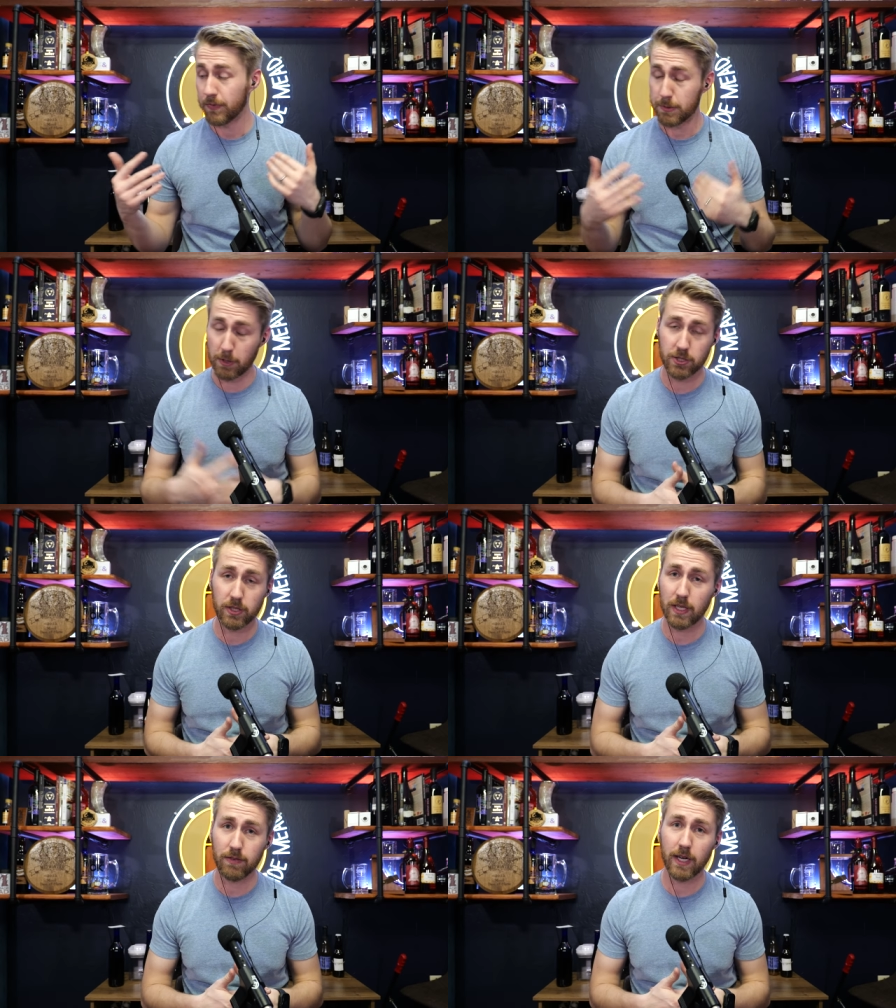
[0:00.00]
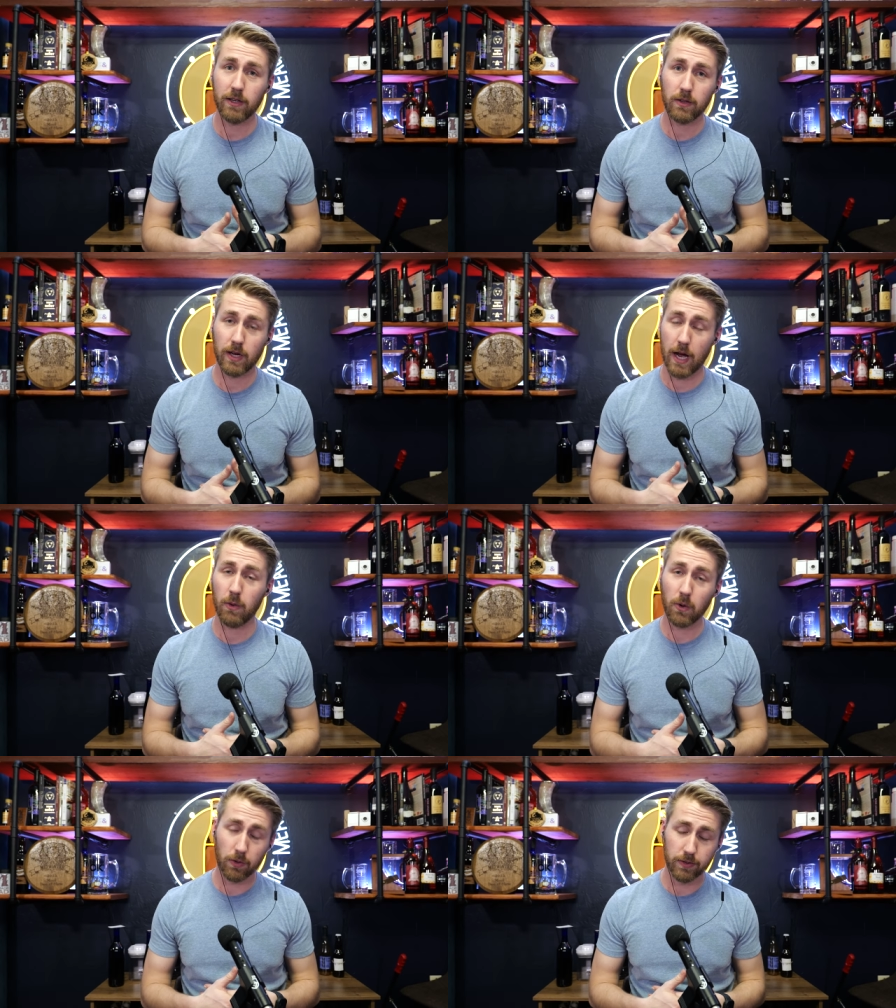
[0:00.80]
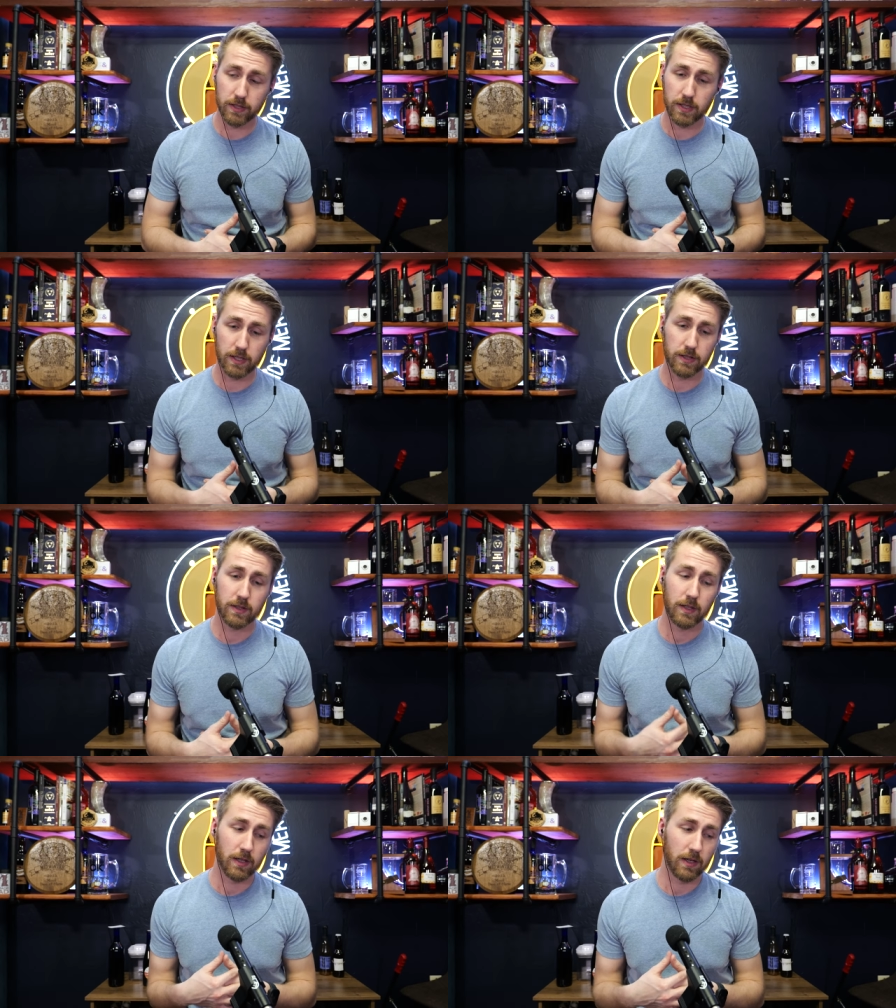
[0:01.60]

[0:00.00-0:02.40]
especially given how old this is.